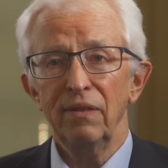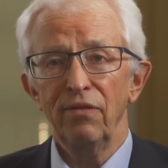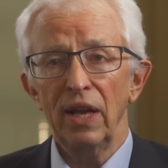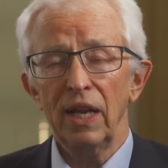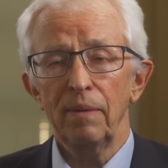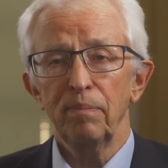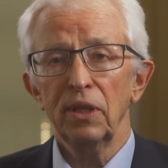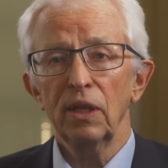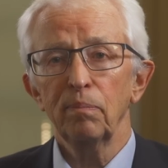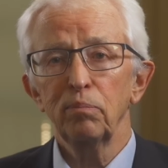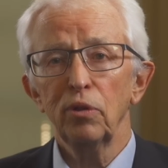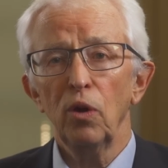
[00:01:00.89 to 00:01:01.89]
develop
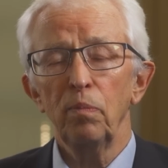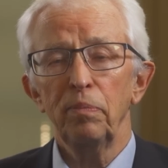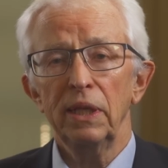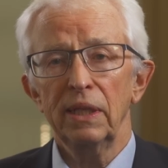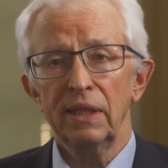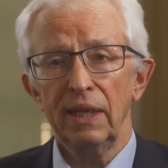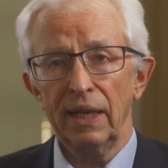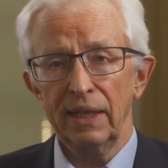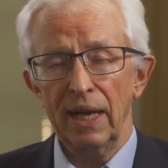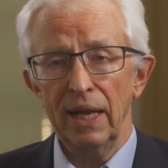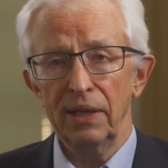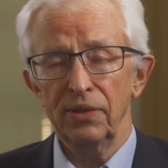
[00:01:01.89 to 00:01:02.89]
the appropriate
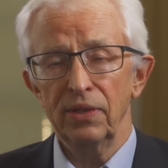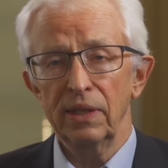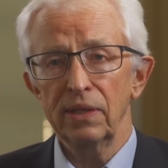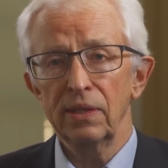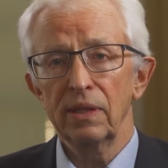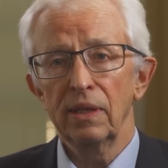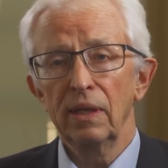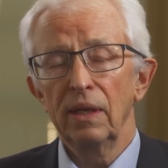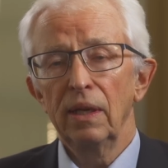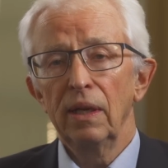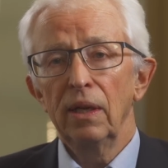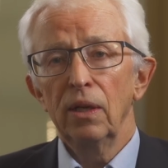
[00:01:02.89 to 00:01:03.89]
technologies
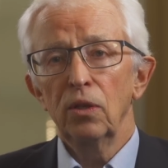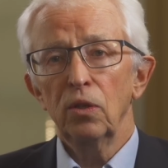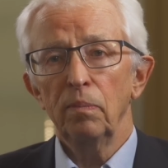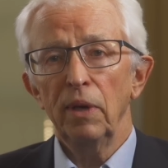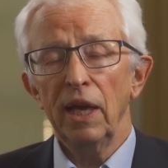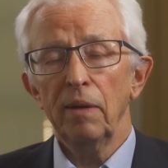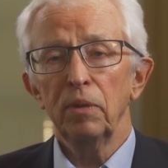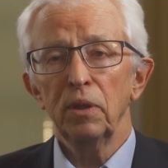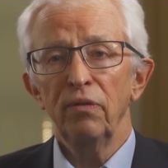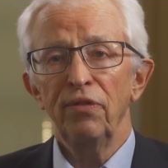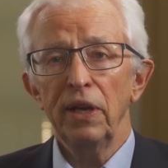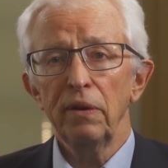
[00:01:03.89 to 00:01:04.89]
to be able
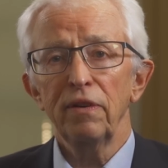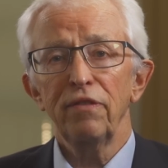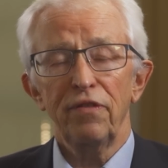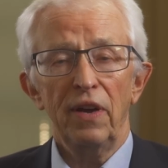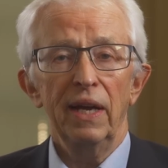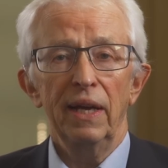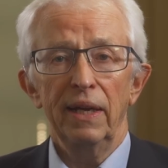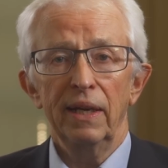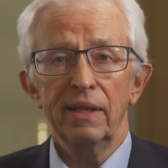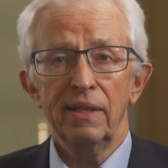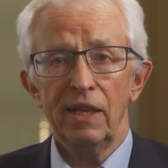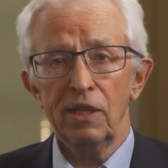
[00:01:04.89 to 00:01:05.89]
to verify
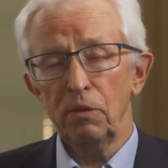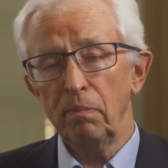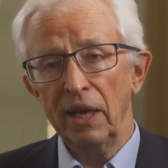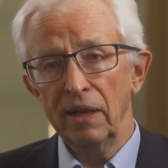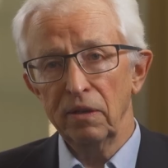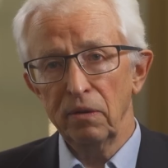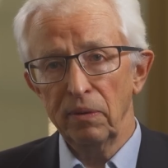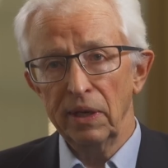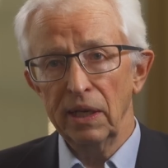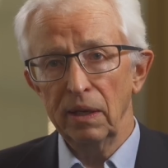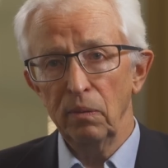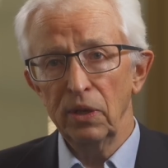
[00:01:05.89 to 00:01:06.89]
a test ban
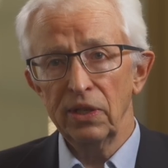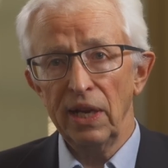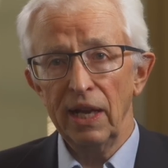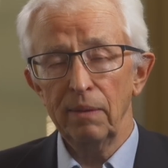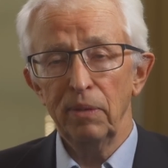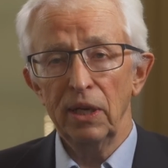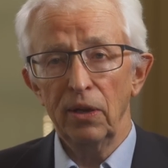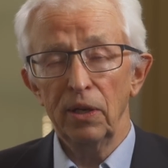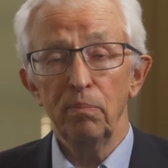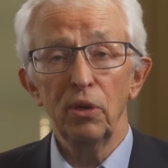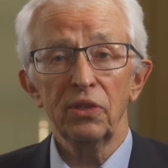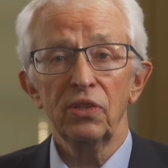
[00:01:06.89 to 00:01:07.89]
treaty which had been
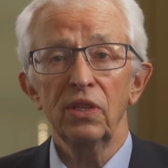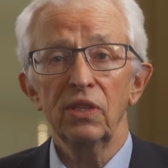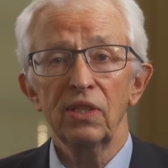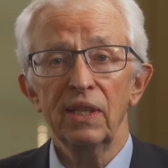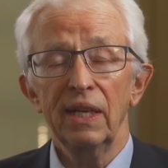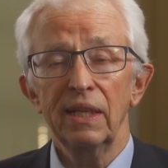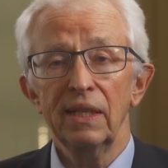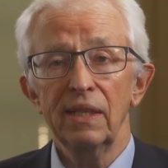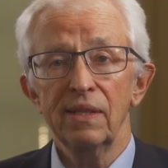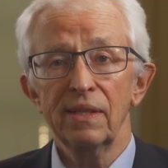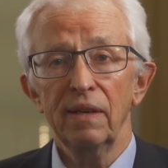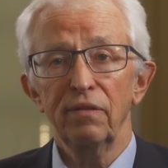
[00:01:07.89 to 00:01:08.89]
on the books since
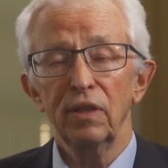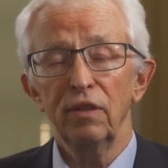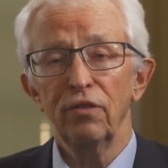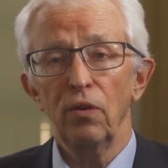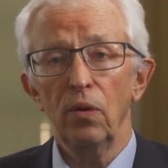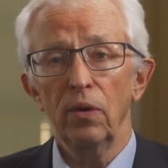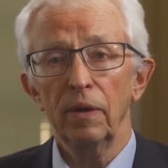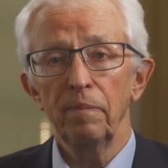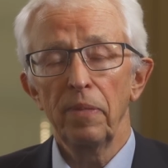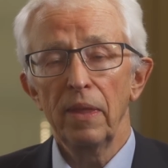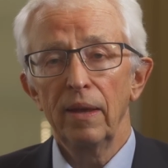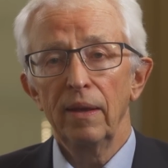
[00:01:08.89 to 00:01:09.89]

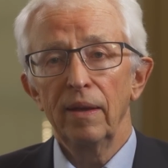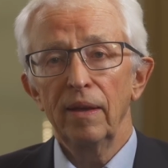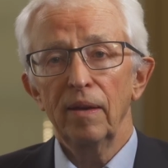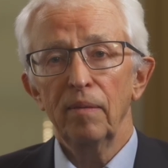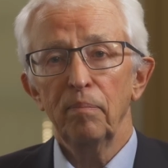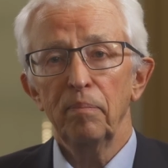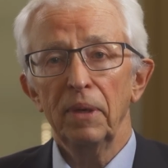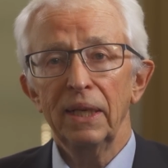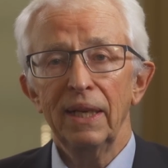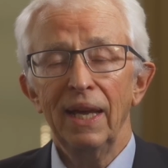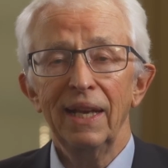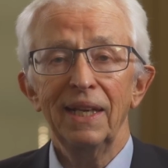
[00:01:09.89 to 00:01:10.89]
1974
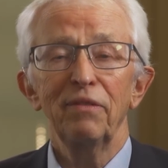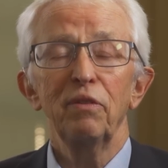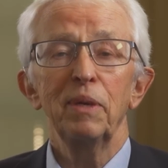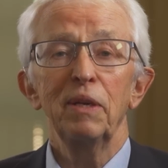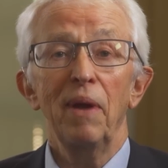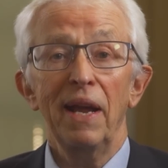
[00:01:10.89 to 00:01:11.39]
but had never been